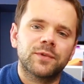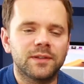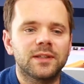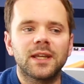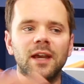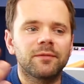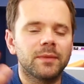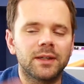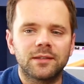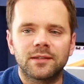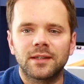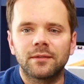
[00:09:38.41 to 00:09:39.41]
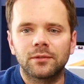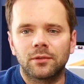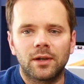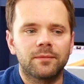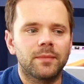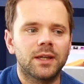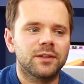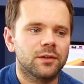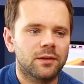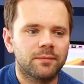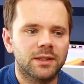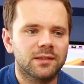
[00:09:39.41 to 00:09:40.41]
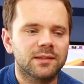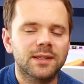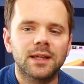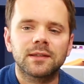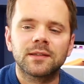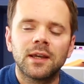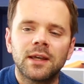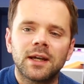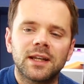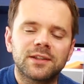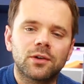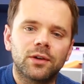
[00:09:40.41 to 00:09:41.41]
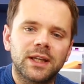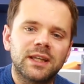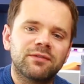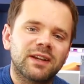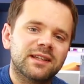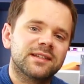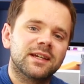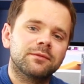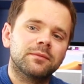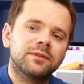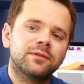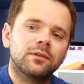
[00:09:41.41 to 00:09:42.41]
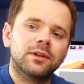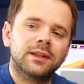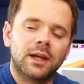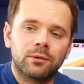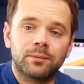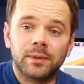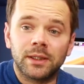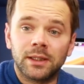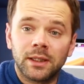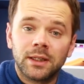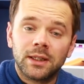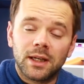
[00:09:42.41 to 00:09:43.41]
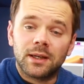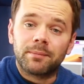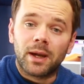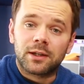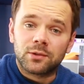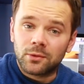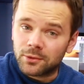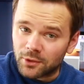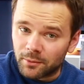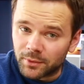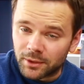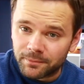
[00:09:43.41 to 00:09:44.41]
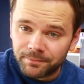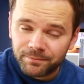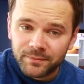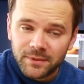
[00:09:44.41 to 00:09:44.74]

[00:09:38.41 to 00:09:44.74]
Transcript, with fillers: If you see F major 7 or F major, F major 6, and it's got an E flat 7 before it, that would be a backdoor dominant.